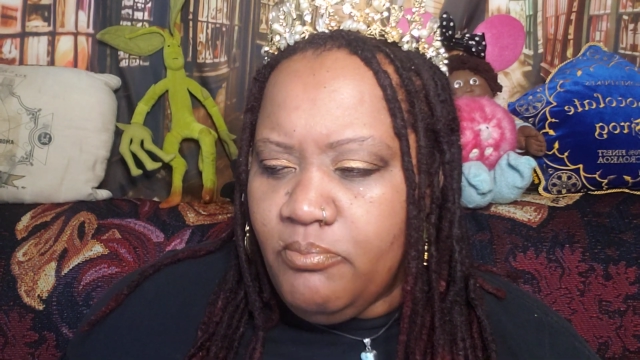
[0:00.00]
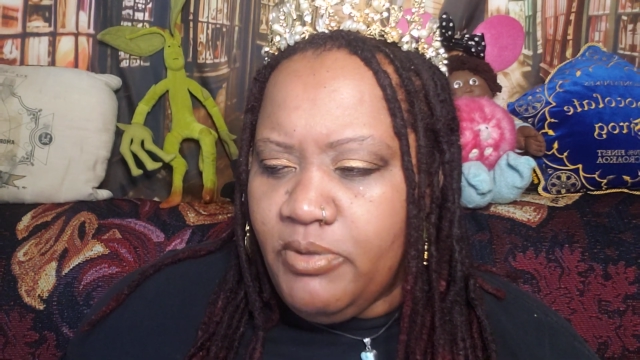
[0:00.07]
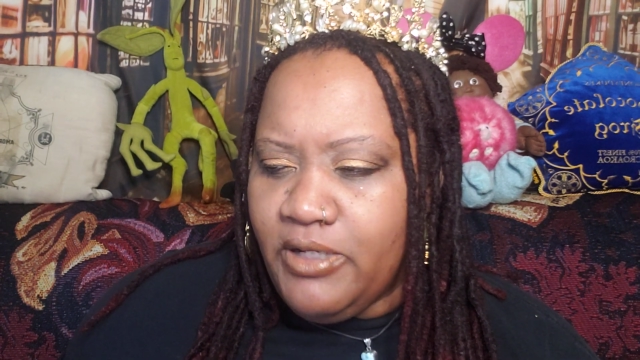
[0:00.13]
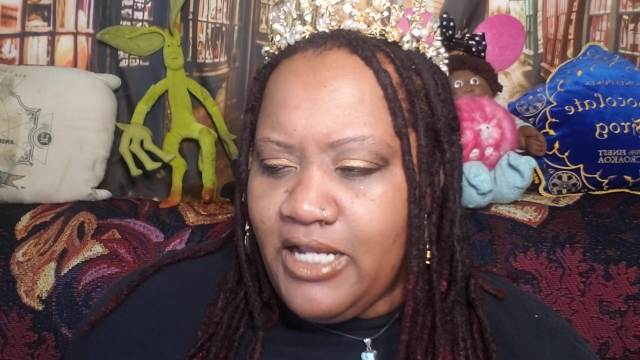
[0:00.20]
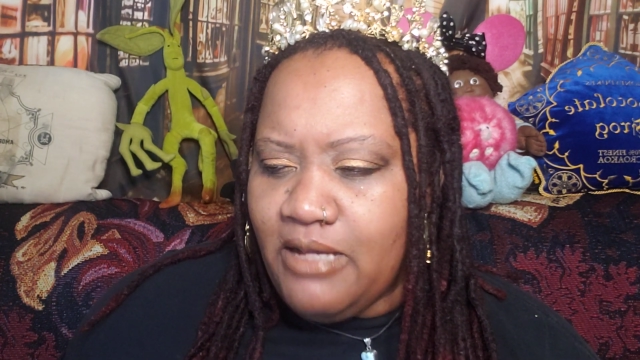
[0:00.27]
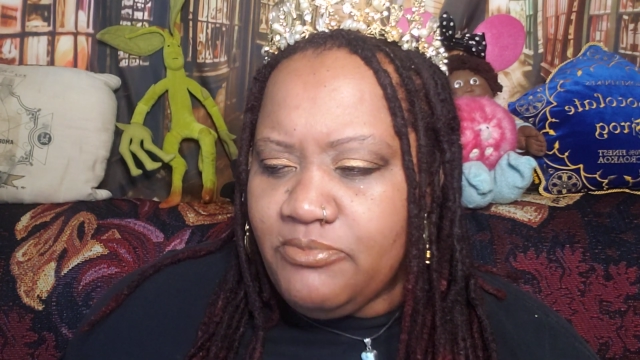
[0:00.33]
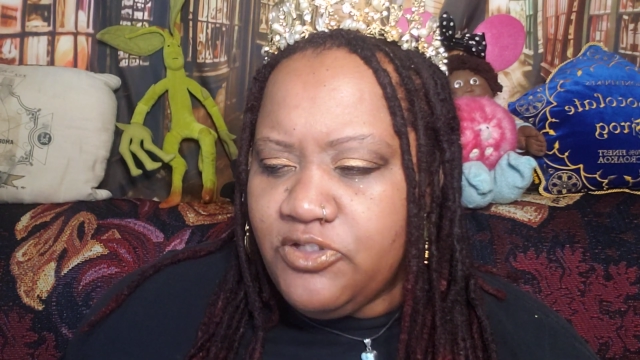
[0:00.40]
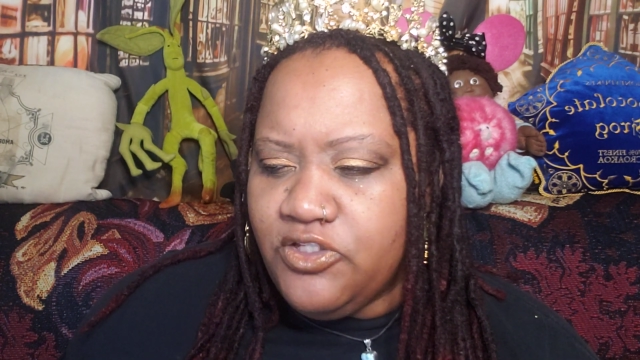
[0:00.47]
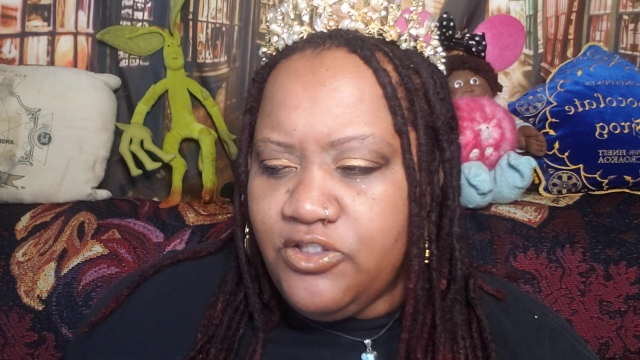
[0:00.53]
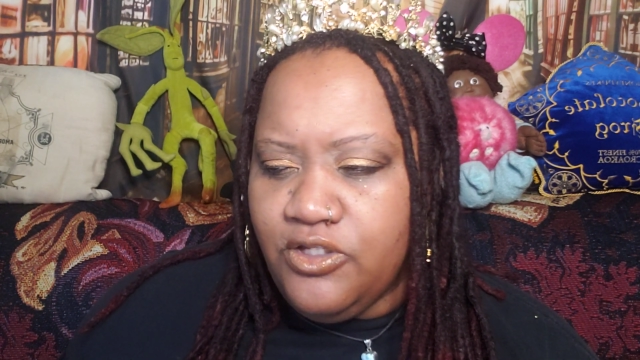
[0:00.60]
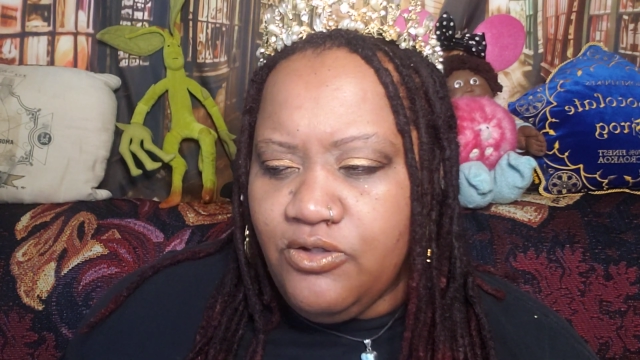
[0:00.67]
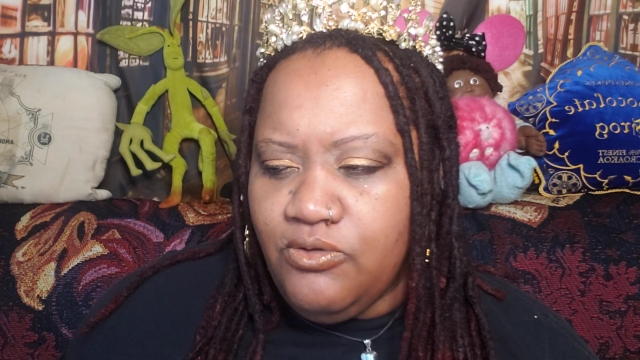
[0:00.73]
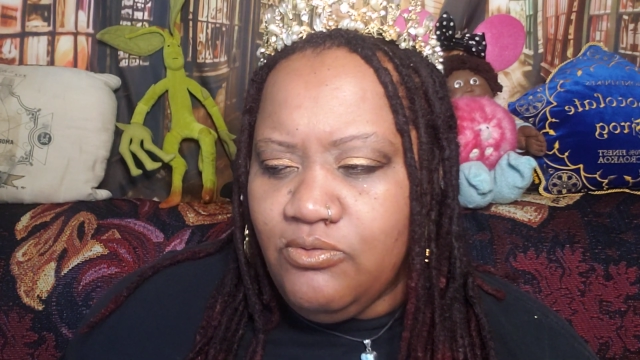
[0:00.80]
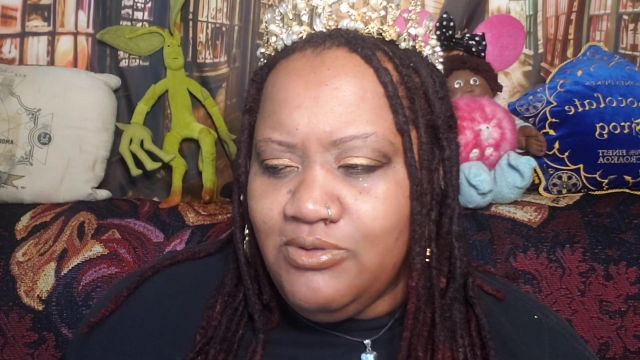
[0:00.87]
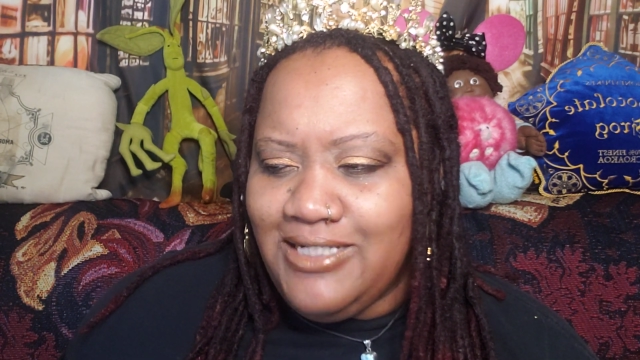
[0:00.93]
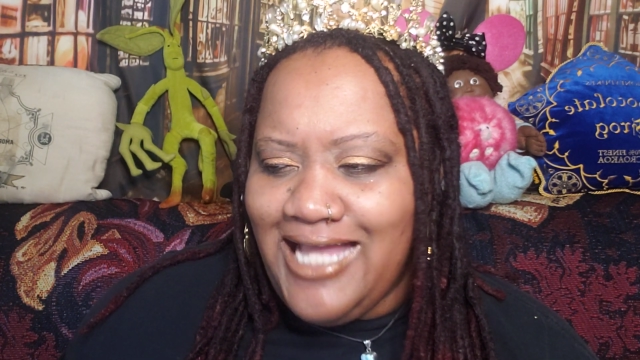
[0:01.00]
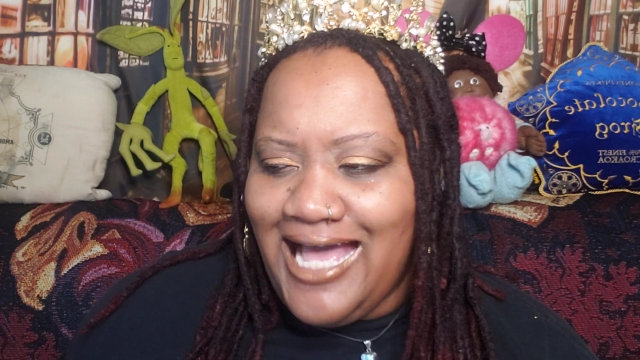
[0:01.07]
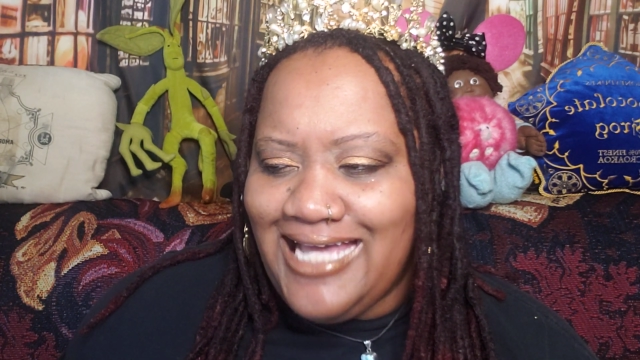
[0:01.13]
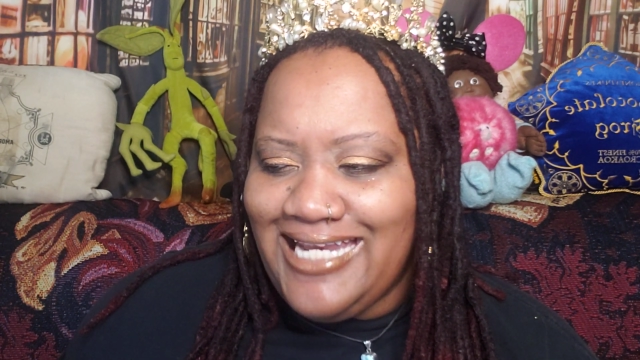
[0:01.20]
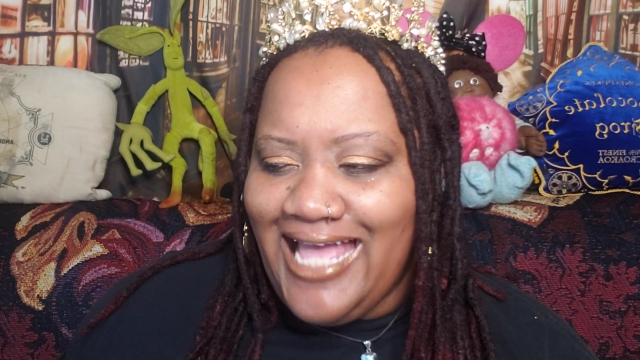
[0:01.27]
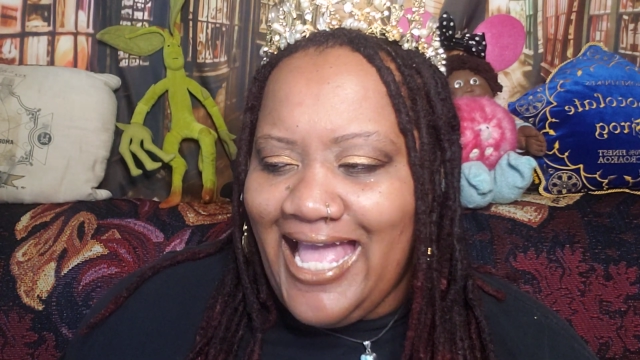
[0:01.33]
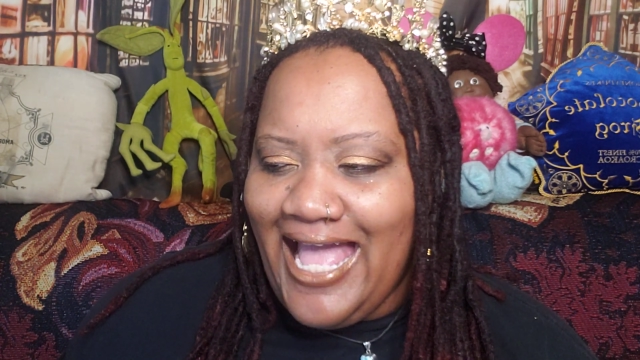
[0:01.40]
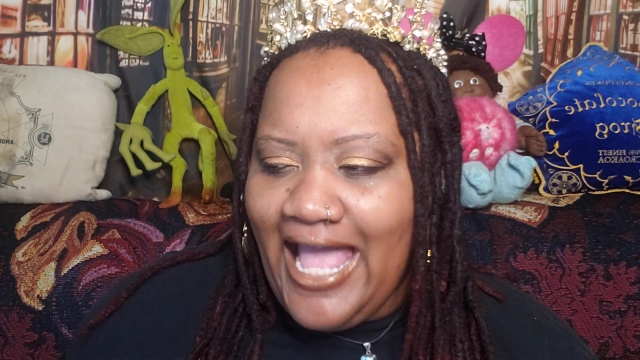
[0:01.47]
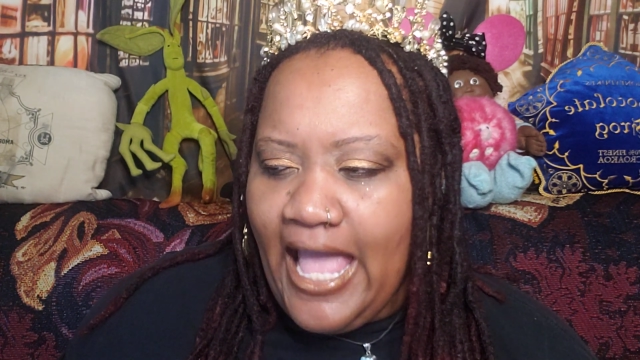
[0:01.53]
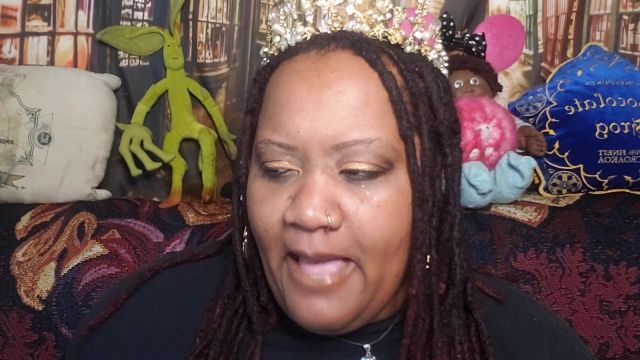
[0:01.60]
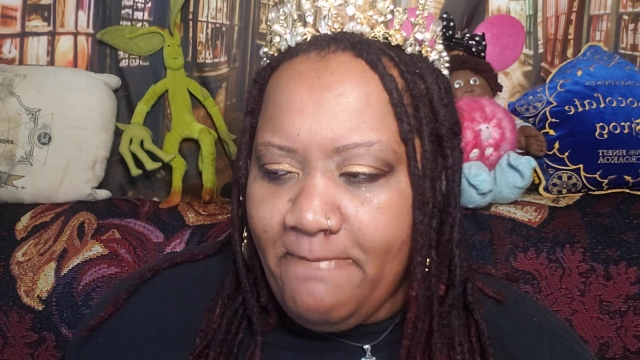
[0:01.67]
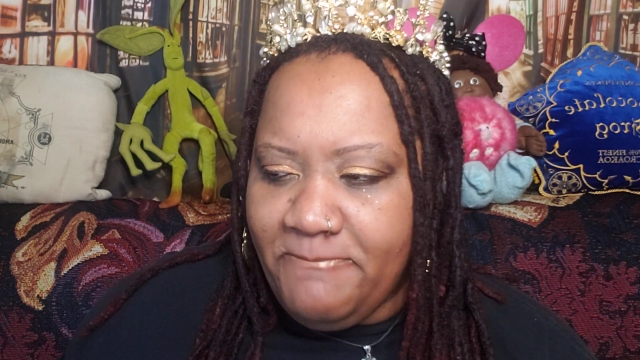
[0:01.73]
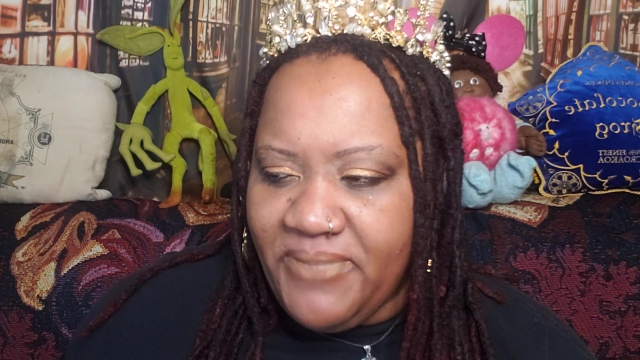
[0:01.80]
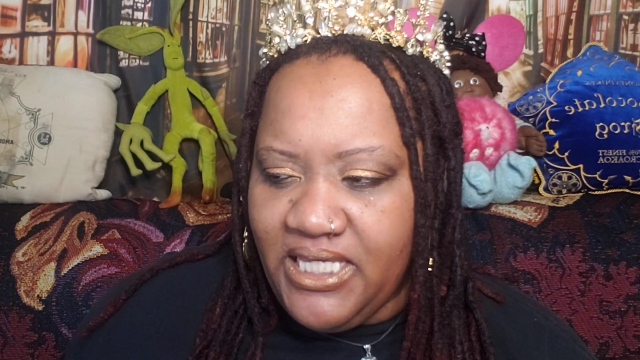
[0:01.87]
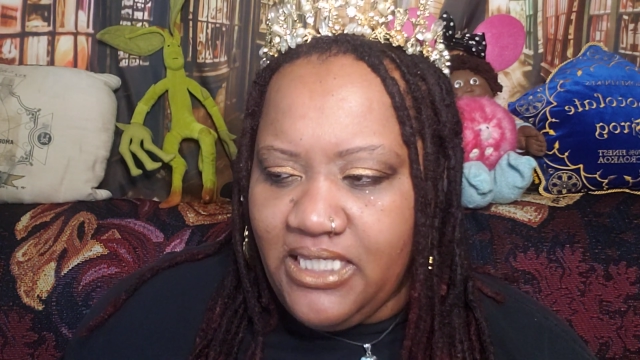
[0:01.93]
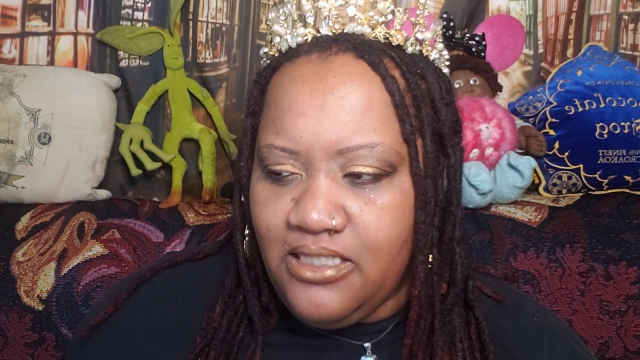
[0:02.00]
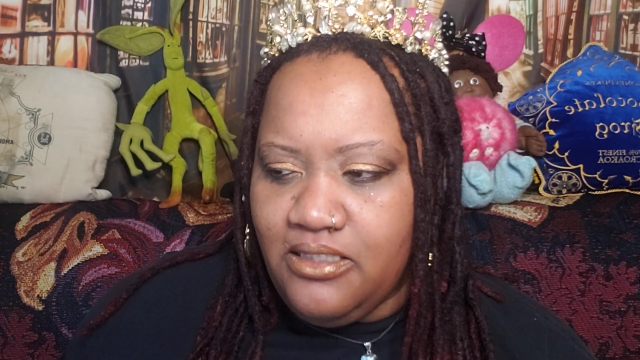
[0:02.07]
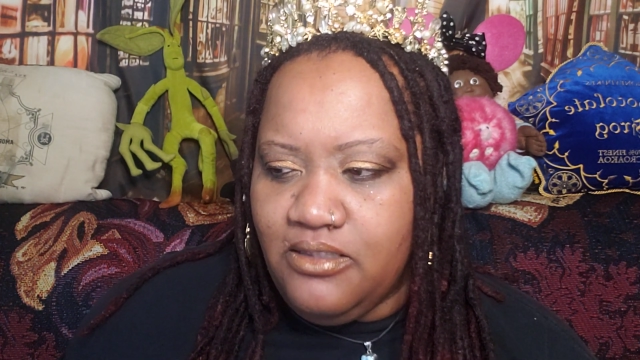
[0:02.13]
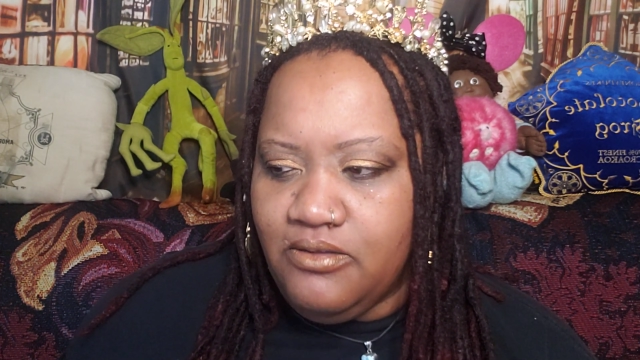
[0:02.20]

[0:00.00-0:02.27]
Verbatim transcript: but I'm still not happy.